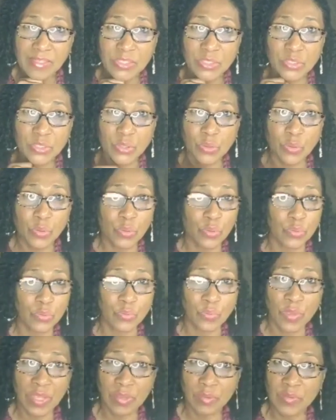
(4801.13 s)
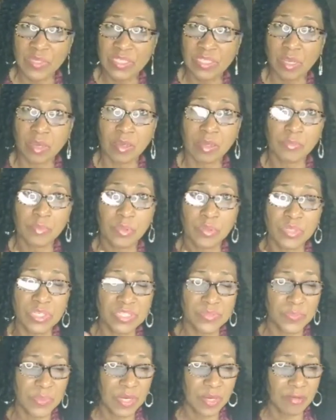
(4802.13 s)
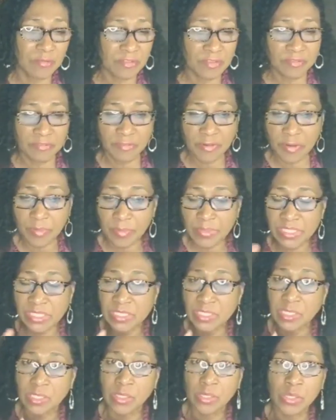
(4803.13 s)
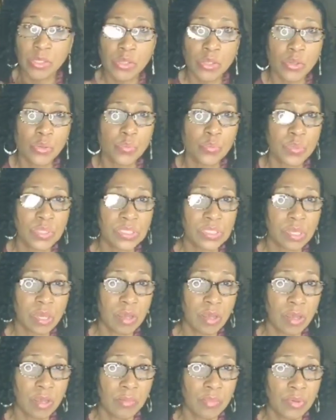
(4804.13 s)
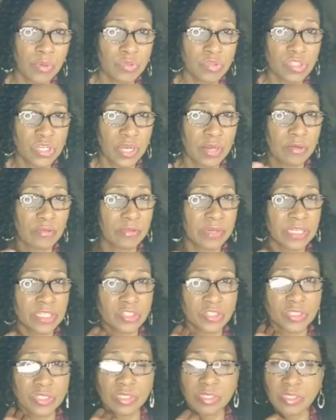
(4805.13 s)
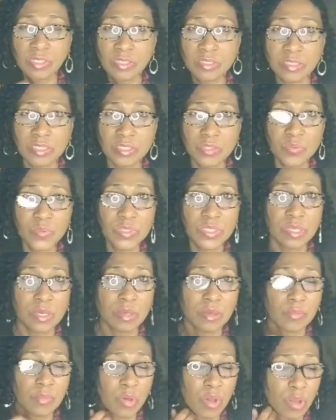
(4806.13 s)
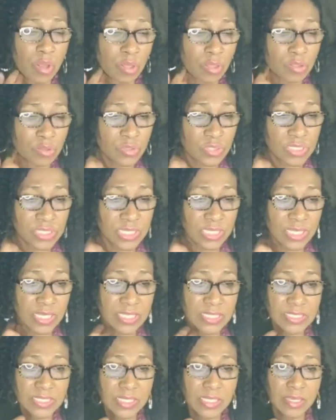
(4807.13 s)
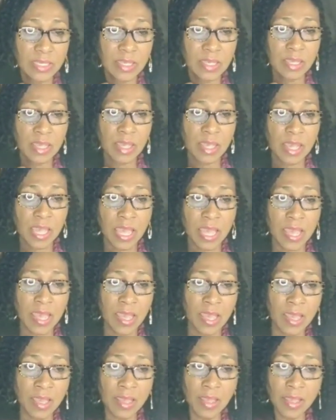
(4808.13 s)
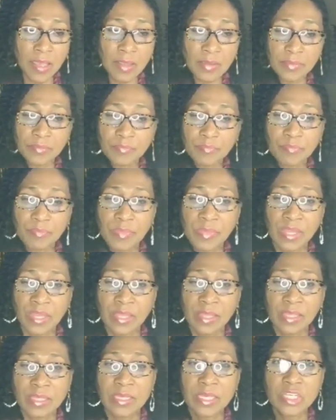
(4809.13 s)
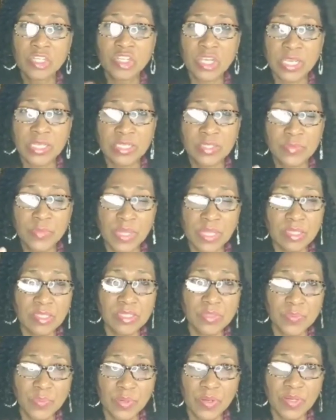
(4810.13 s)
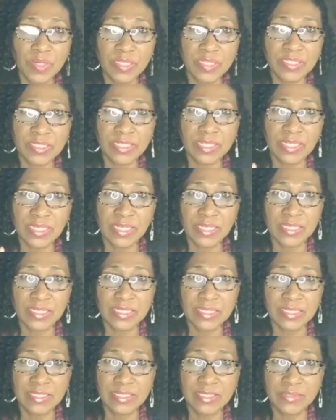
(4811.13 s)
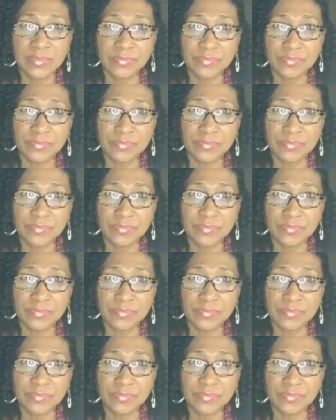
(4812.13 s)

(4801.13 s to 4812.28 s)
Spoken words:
So when we talk about the spirit of infirmity, we talk about generational curses, we talk about all those things, the Jezebel spirit is